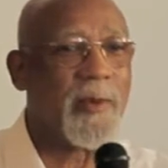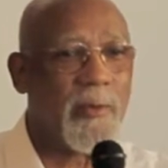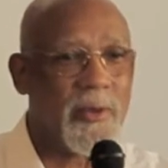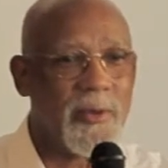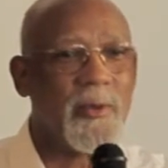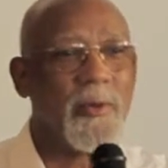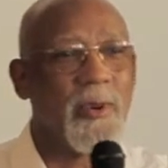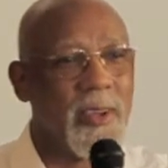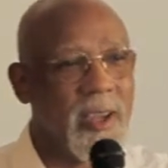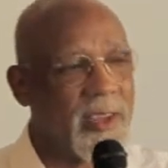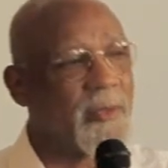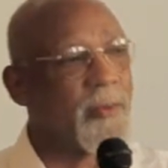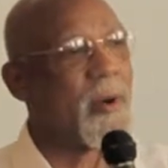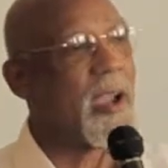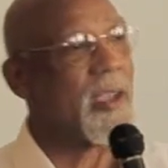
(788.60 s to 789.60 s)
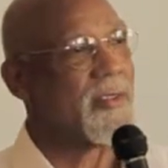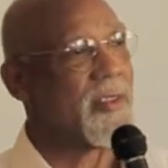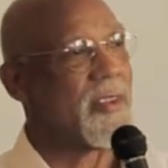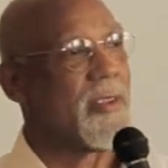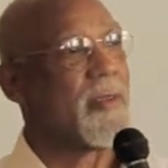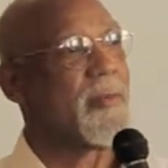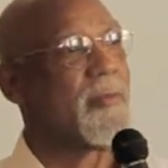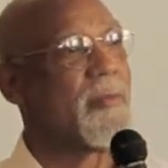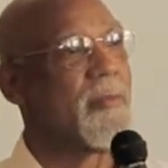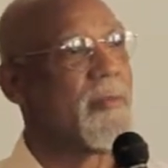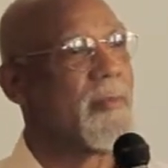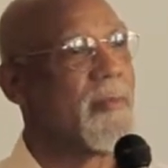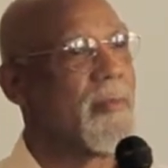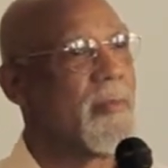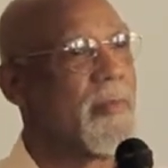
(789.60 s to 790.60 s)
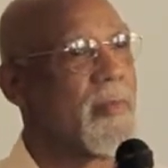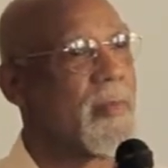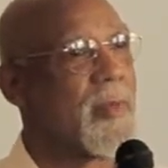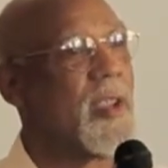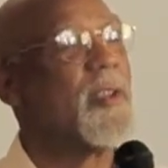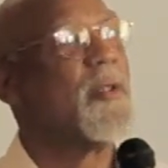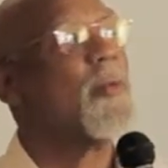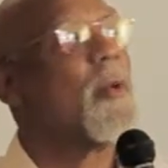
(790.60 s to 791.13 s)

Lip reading: was doing X, Y, Z. He's